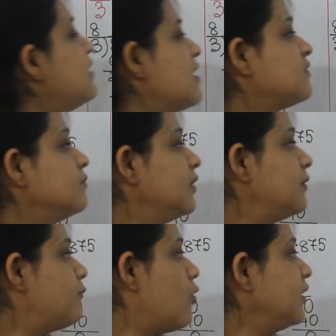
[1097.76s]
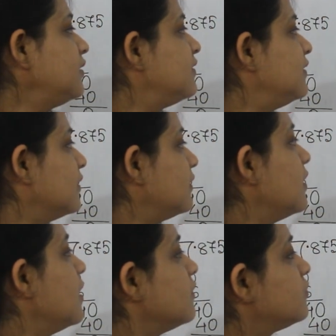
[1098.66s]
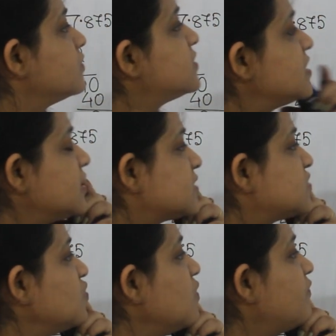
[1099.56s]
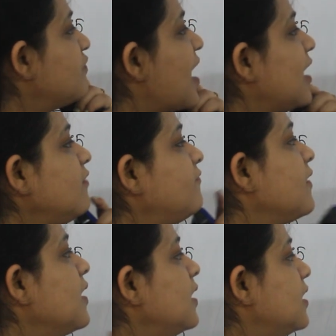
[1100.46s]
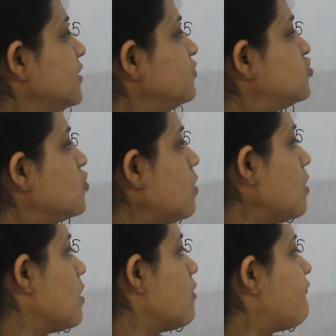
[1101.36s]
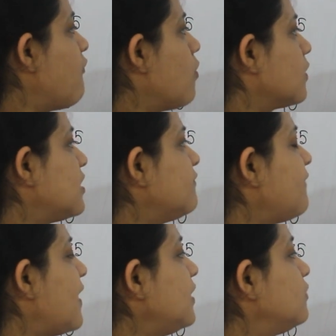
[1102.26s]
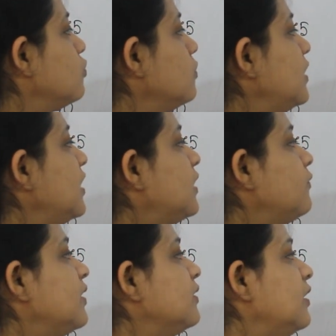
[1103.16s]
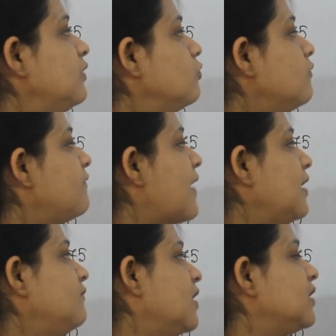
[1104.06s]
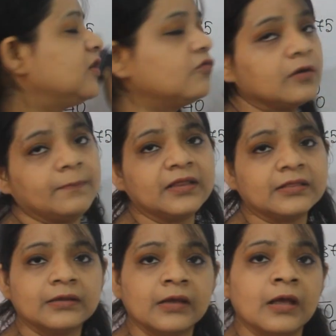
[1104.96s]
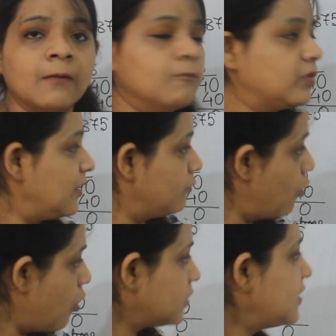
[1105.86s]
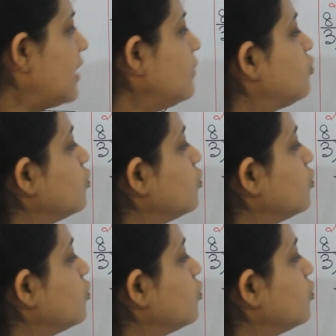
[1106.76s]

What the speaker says: decimal point here. So 625 into 4. If I do it with into 5, then it will be more than